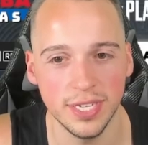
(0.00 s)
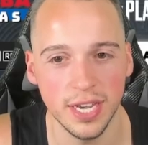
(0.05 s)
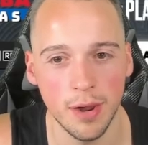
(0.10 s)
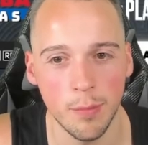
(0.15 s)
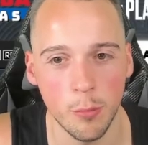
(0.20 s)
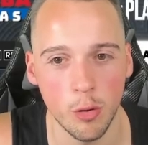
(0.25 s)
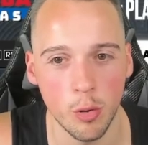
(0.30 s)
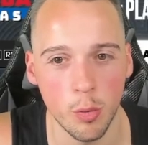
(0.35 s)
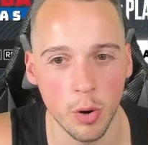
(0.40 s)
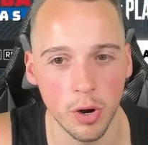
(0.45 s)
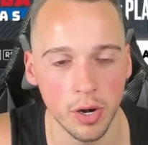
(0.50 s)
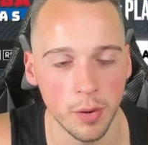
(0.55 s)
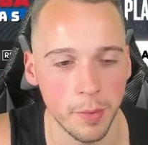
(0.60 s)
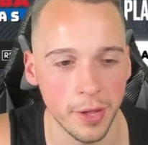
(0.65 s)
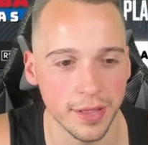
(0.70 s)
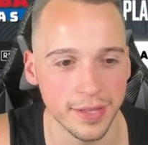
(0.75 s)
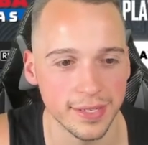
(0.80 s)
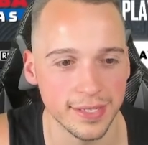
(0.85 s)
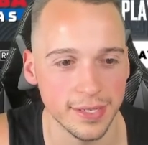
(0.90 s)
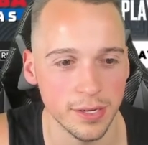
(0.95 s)
say I'm more worried
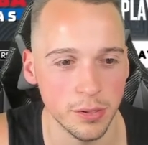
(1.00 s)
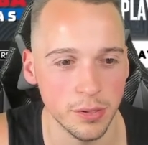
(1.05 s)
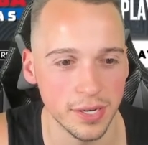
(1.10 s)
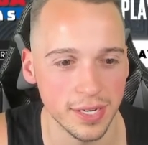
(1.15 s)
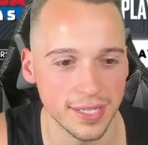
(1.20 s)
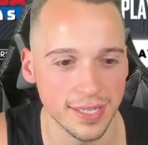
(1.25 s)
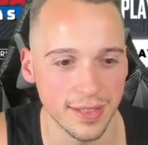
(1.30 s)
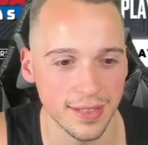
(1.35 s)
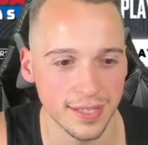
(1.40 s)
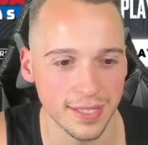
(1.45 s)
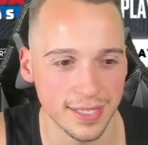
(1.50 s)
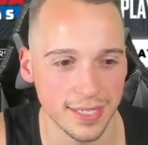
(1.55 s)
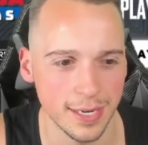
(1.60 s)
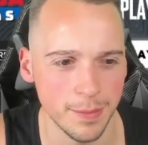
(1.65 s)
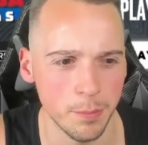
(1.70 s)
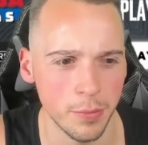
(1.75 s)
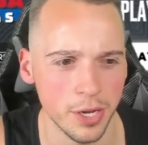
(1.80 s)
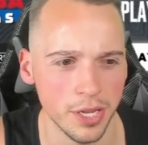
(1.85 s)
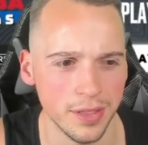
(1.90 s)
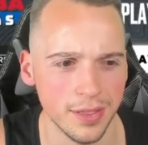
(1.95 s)
about the Celtics in the
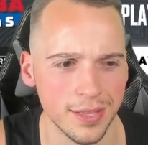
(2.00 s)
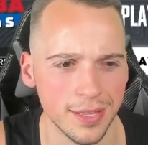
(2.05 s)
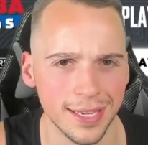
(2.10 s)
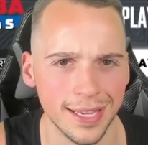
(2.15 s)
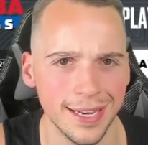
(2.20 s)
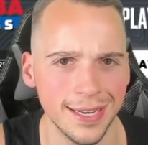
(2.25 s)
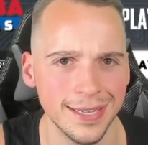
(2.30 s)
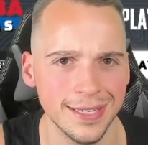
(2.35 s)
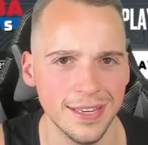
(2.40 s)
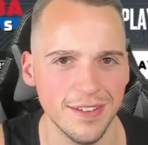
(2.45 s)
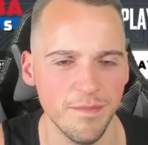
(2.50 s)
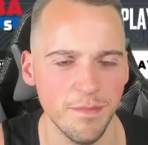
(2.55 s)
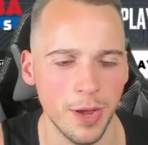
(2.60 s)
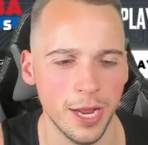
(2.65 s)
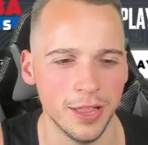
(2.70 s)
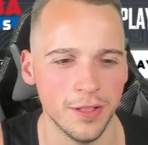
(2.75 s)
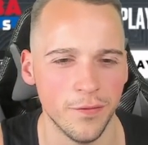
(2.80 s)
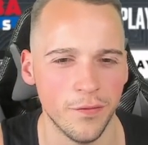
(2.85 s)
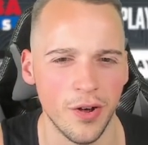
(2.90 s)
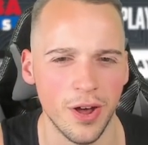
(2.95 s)
sim, but the Kings have
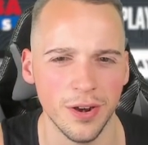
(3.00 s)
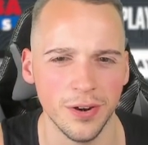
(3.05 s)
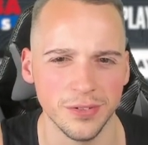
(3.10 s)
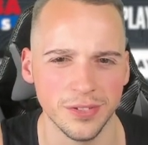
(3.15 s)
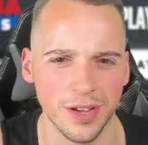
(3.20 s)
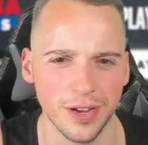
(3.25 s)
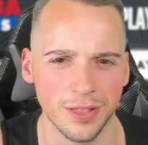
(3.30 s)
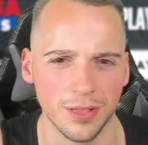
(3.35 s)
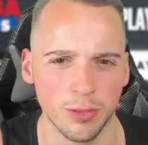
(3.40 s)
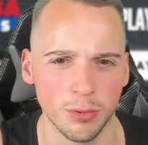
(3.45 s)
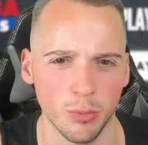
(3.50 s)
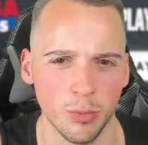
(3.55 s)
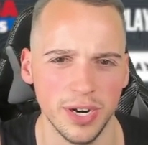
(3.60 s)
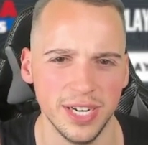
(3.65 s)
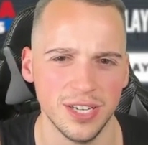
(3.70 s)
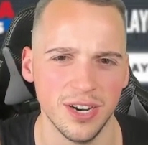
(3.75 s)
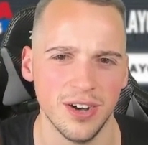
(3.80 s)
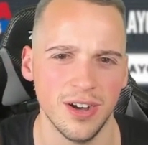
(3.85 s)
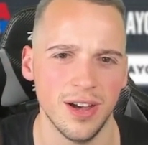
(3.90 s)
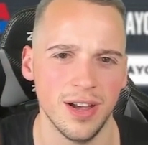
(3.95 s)
made the finals like
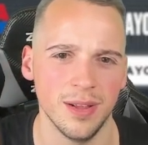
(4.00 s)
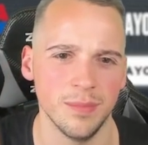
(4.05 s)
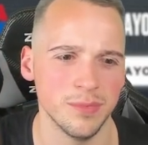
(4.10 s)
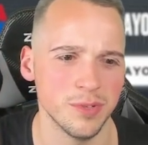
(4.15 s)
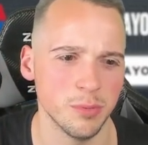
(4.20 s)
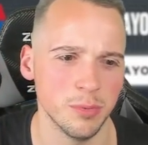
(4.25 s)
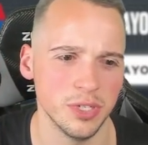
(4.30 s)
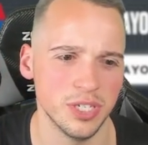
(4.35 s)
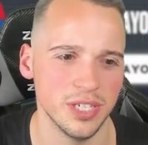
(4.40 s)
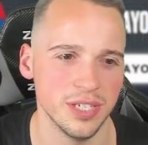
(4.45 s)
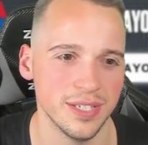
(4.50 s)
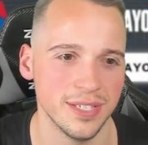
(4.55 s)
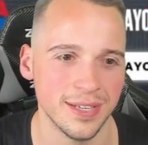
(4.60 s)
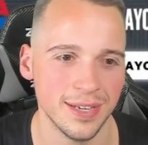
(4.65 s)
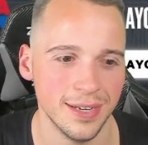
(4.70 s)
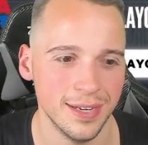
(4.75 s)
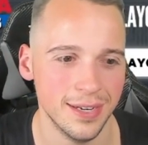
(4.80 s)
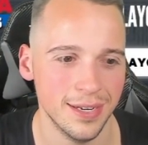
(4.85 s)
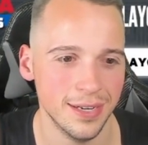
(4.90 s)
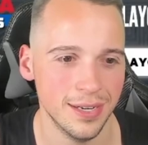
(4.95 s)
3 times, which is
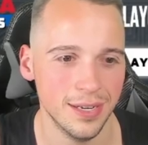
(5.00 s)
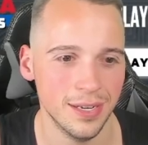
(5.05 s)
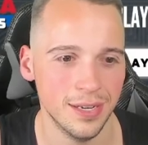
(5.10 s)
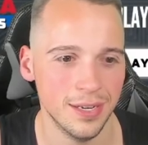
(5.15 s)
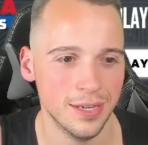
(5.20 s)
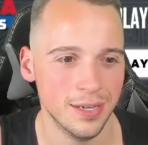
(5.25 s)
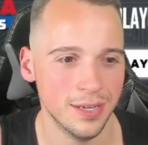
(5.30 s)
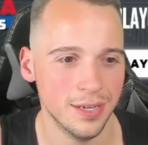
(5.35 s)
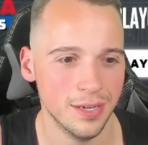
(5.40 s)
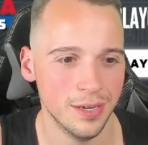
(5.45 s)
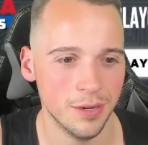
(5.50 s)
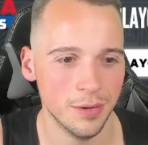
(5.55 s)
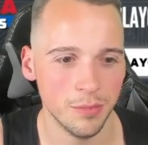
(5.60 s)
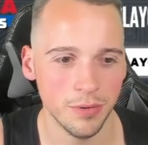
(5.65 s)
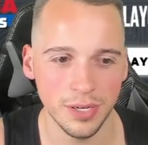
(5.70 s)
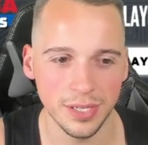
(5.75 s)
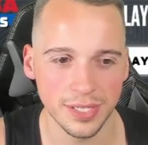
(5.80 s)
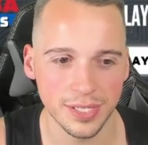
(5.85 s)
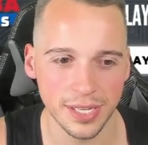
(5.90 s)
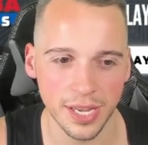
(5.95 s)

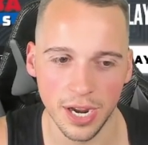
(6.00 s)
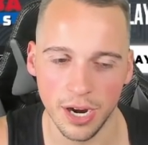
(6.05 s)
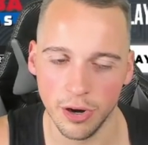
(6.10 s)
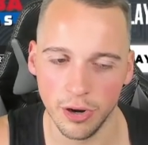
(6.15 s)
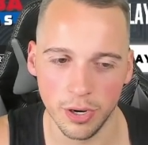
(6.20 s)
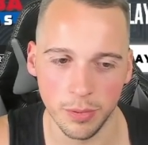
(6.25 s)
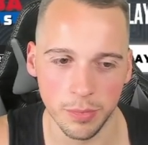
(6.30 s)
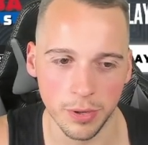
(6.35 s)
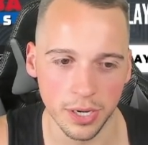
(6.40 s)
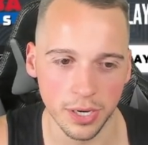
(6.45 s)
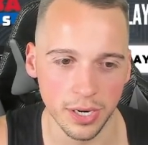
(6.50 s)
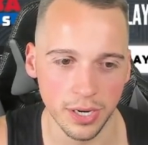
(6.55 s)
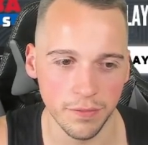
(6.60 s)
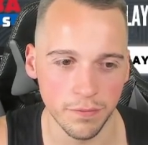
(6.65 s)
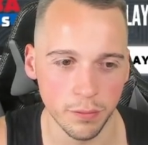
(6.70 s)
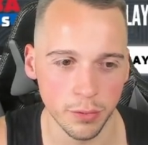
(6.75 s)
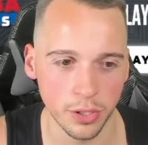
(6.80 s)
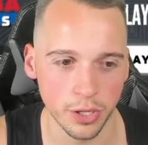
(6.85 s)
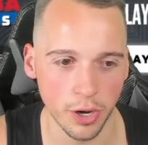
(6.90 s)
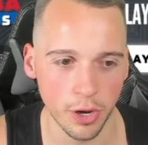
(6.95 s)
pretty scary. But
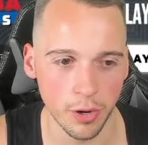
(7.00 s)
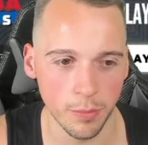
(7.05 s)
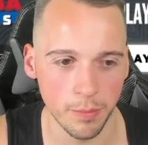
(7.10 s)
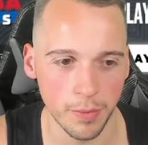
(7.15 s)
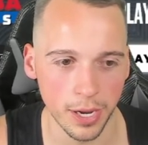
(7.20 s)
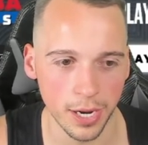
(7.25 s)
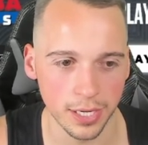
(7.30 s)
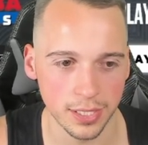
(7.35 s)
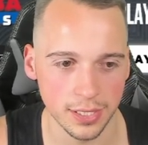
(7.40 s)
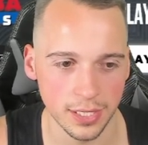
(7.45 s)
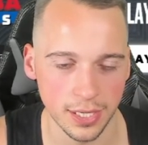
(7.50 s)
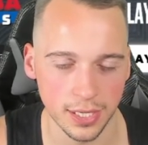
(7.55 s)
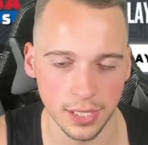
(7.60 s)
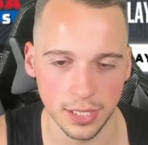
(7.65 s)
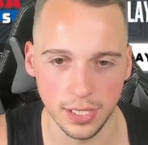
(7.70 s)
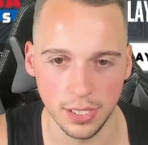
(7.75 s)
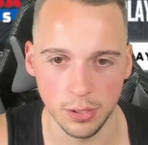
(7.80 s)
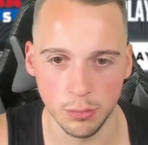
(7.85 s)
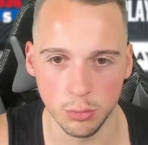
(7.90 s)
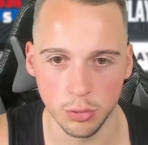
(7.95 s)
if we go back down
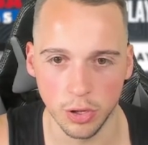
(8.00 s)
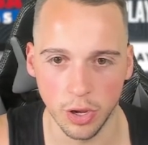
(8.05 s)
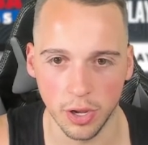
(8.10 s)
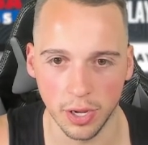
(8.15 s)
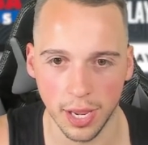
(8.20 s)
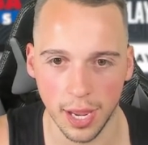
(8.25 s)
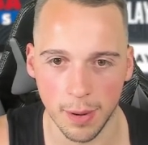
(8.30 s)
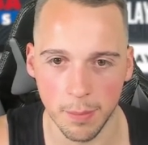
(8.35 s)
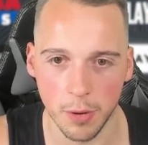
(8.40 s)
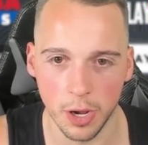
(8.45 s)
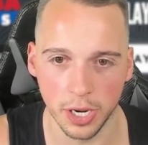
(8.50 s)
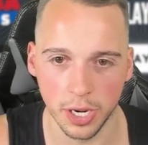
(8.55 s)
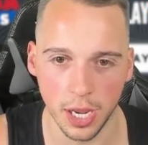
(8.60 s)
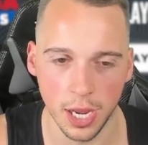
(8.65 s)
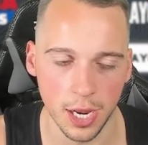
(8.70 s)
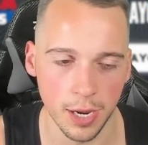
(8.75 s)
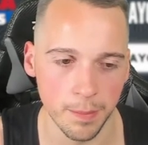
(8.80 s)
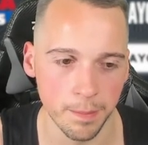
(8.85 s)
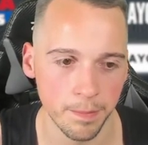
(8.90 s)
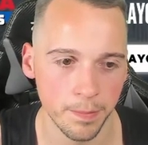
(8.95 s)
here, we'll go game by
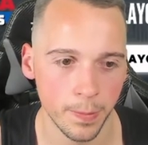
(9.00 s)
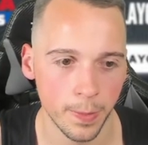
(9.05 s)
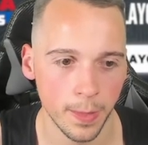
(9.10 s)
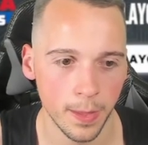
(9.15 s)
game.